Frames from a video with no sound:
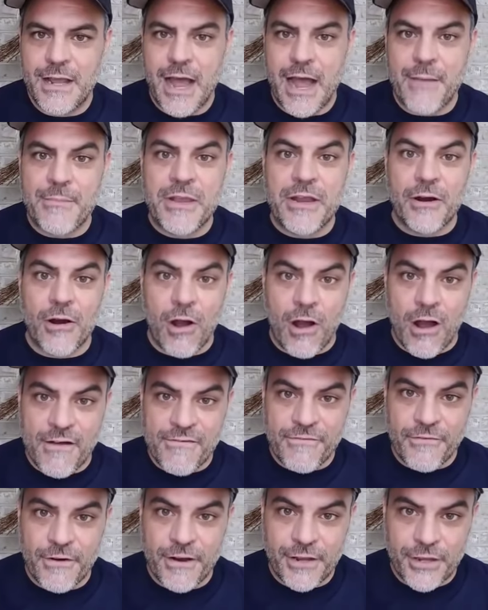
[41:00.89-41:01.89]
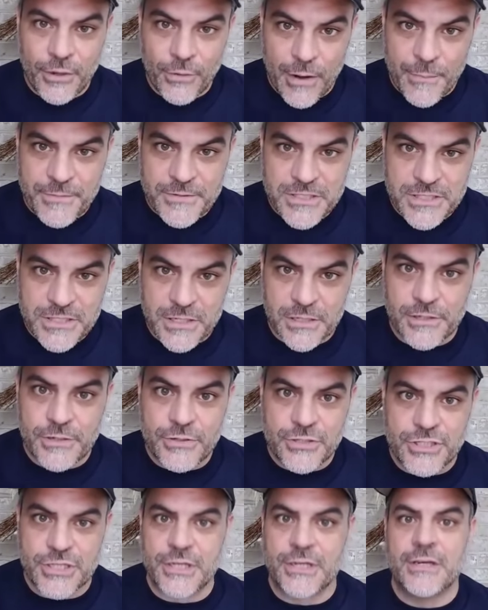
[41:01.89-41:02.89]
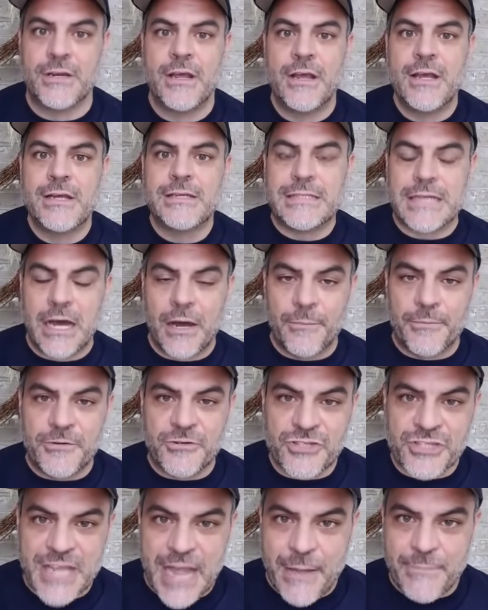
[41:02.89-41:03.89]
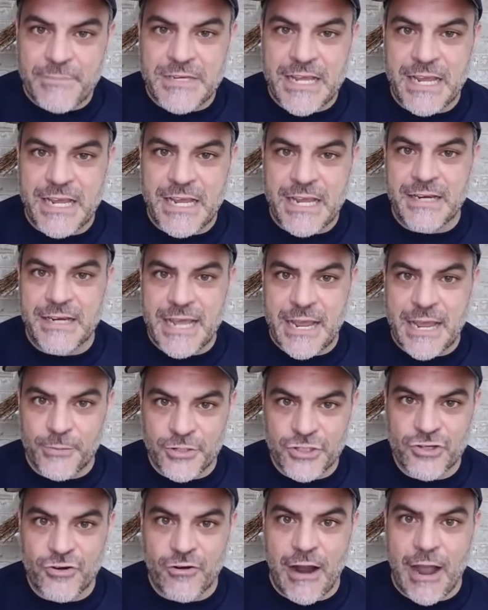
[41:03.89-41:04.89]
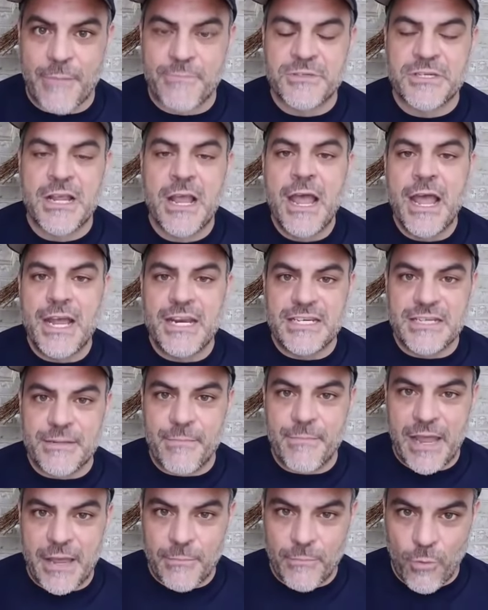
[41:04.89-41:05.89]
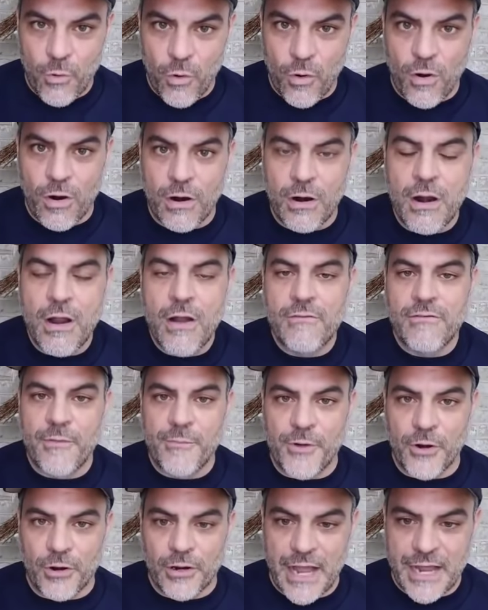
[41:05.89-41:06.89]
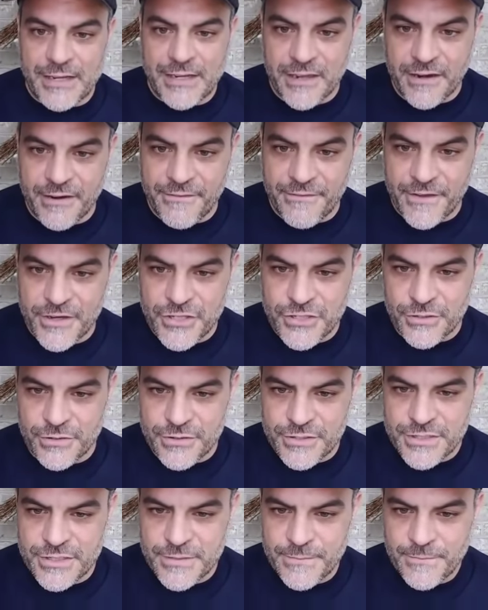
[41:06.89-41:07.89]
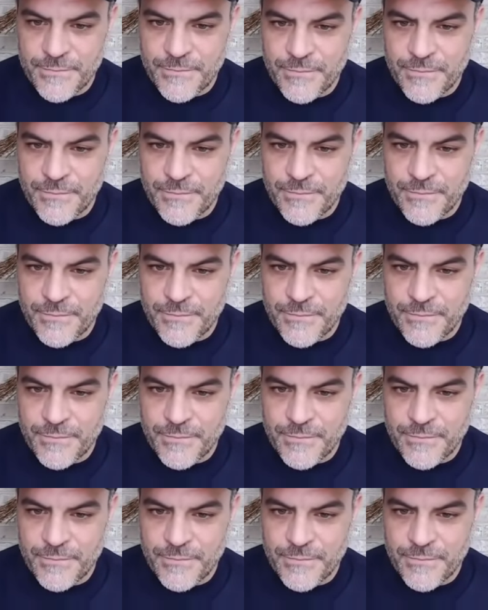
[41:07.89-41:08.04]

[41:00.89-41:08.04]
I'm here offering you up a solution to help you stop taking table scraps and demand more from your elected officials.